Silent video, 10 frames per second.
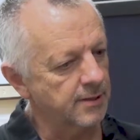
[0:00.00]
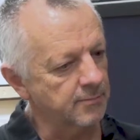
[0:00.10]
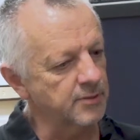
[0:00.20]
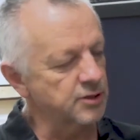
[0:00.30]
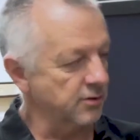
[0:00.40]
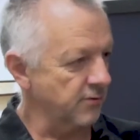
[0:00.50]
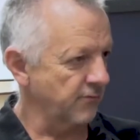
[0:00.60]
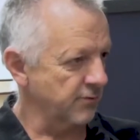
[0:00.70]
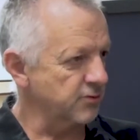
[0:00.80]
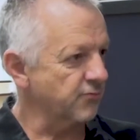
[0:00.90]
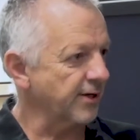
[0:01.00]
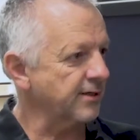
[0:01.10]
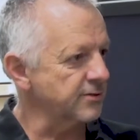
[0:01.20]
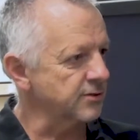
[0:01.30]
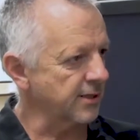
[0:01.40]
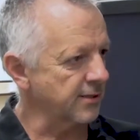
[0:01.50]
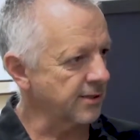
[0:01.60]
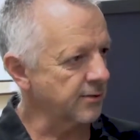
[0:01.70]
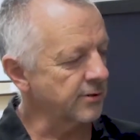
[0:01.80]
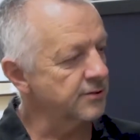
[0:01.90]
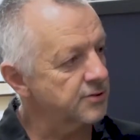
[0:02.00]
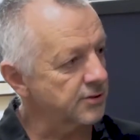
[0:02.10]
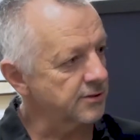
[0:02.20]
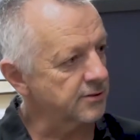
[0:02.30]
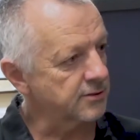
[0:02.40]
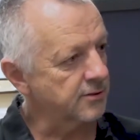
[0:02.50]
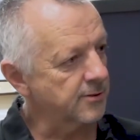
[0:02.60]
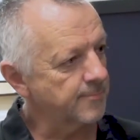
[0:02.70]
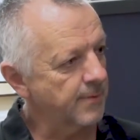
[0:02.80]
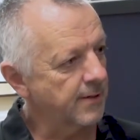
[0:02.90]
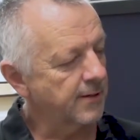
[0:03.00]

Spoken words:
measure the various vectors at any instant in time.